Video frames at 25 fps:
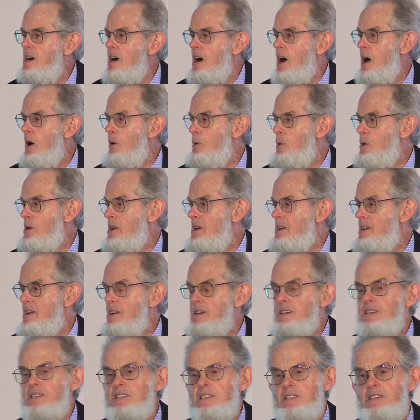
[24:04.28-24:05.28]
I would at
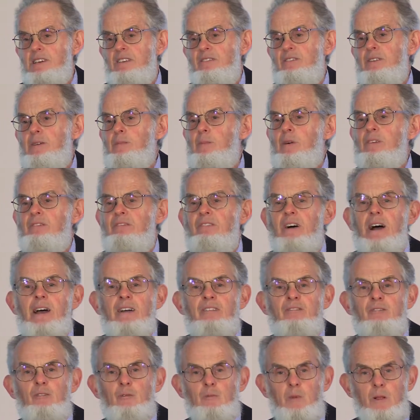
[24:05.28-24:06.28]
least give him a
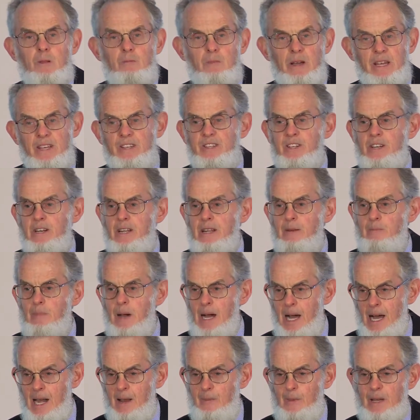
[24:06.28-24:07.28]
favourable mention in
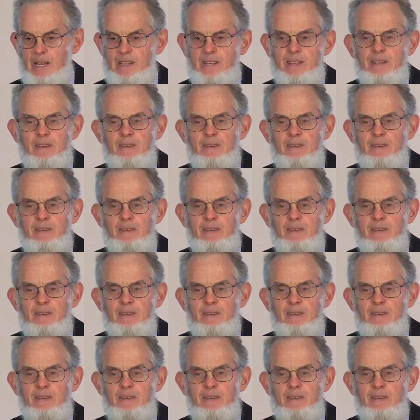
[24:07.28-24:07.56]
Parliament."